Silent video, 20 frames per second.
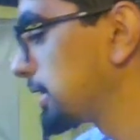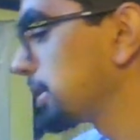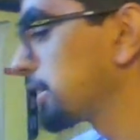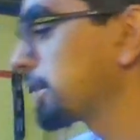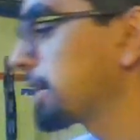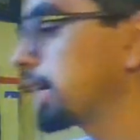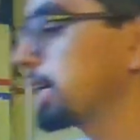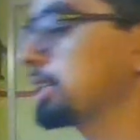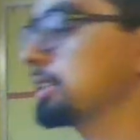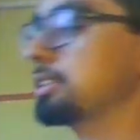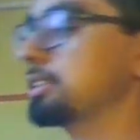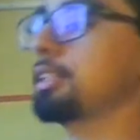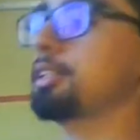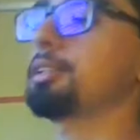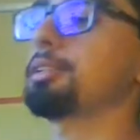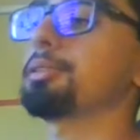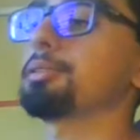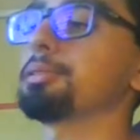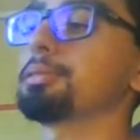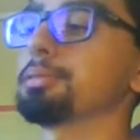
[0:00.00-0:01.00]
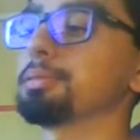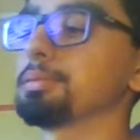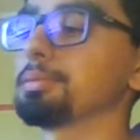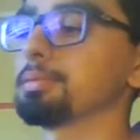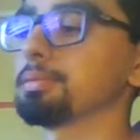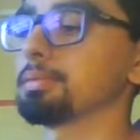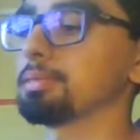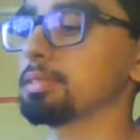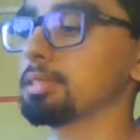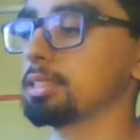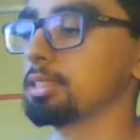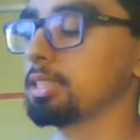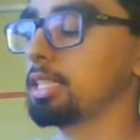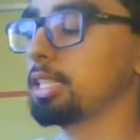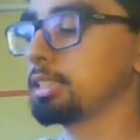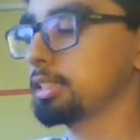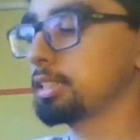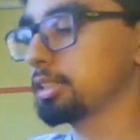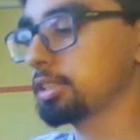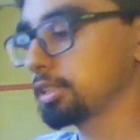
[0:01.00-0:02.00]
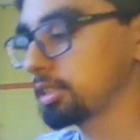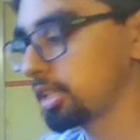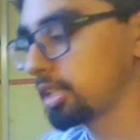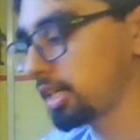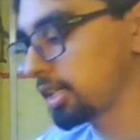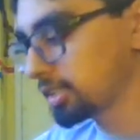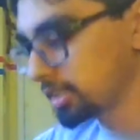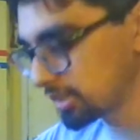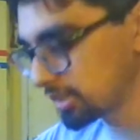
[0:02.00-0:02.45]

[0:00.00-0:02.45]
Alright, so on to shock